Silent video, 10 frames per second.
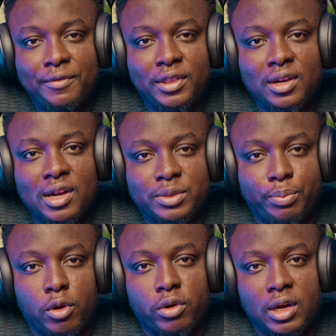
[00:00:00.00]
Everything is
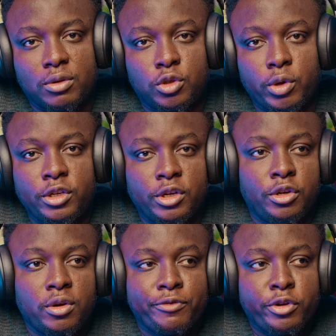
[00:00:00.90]
blurred out. So you,
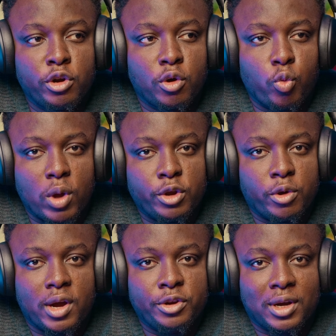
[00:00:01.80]
you, don't even know where
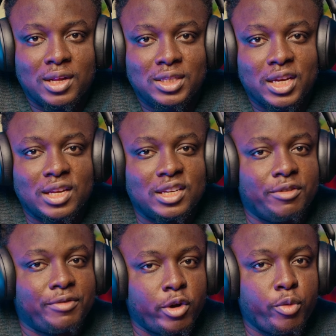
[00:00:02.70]
you are. You can't take in the
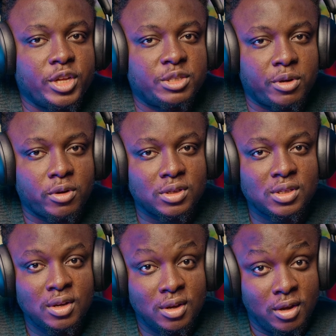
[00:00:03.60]
environment
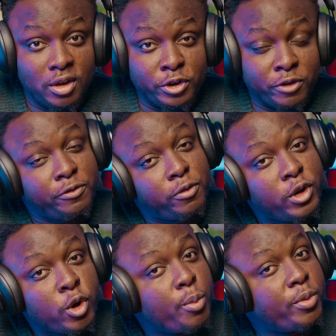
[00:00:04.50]
because you've
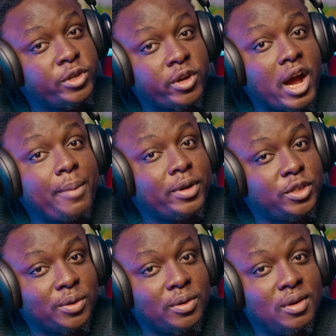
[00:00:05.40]
fully opened your
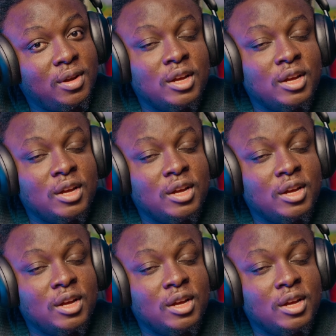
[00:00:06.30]
aperture.